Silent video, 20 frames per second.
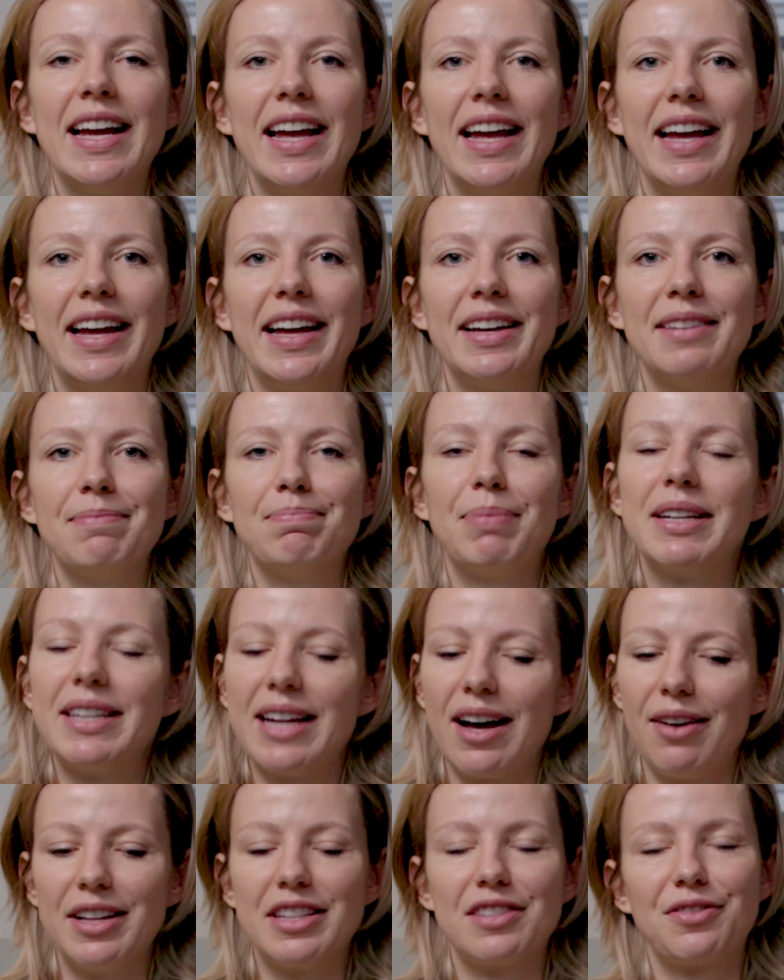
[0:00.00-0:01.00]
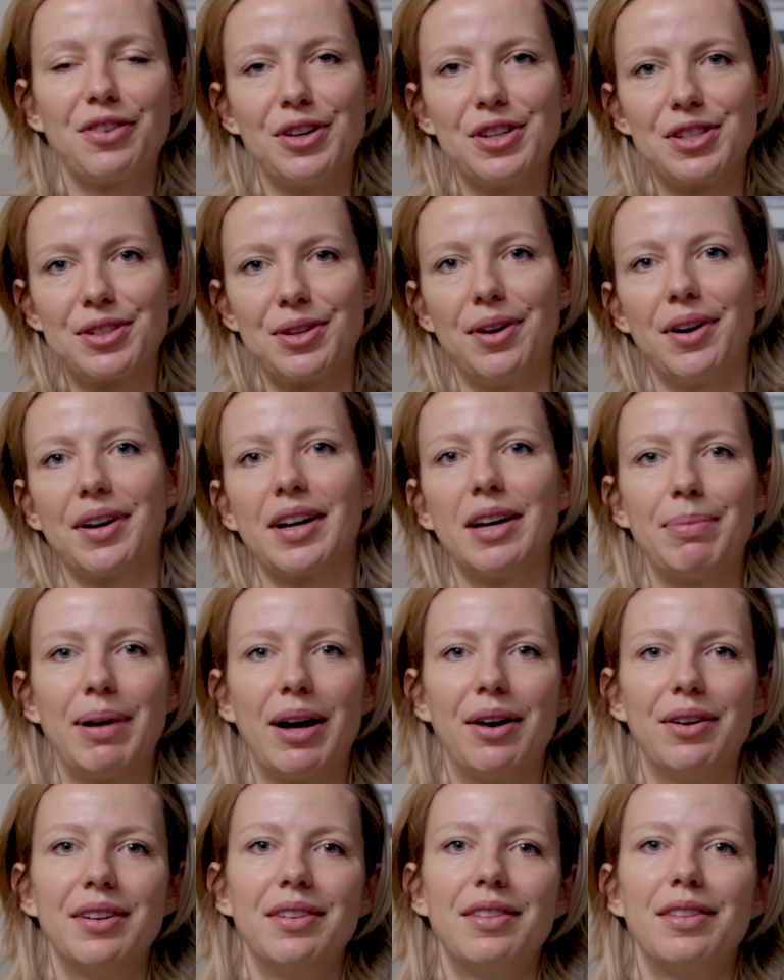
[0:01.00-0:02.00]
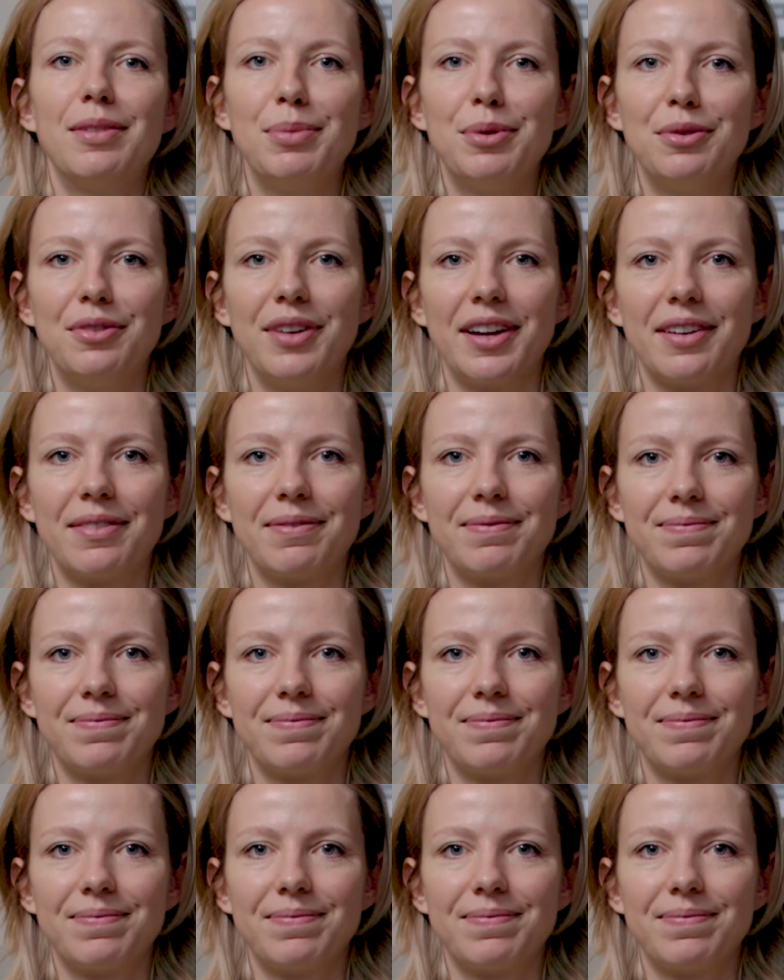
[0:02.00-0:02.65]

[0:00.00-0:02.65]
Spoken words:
But now let's first talk about the moving.